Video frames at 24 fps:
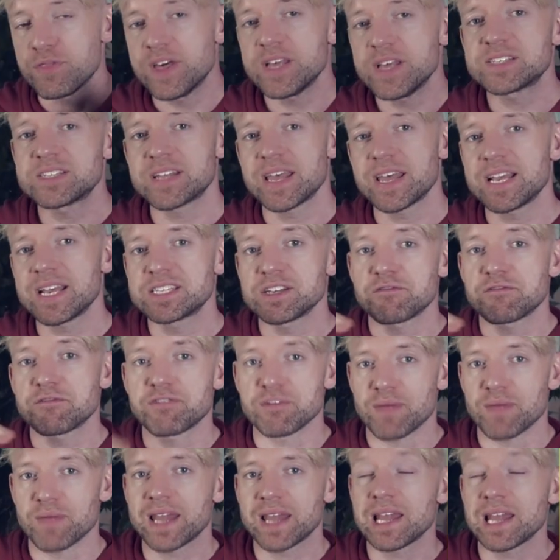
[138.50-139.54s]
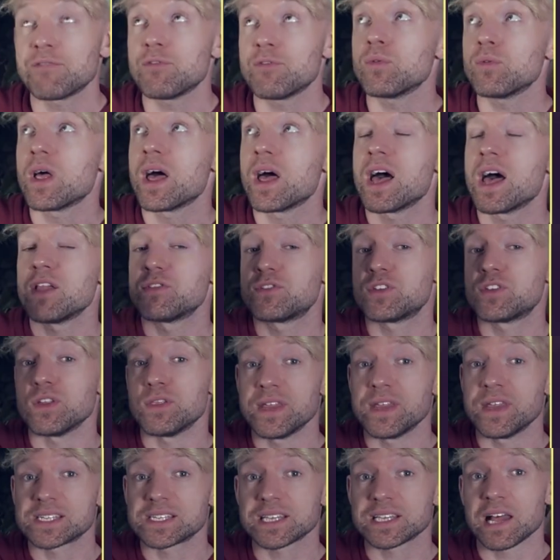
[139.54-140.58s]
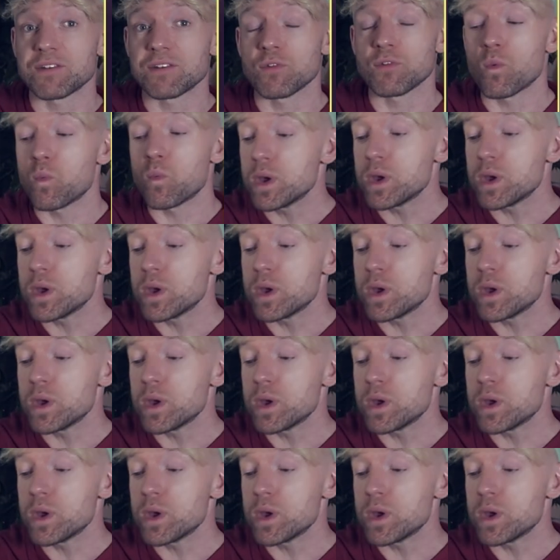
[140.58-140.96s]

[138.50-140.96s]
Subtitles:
This takes it from that level to this level.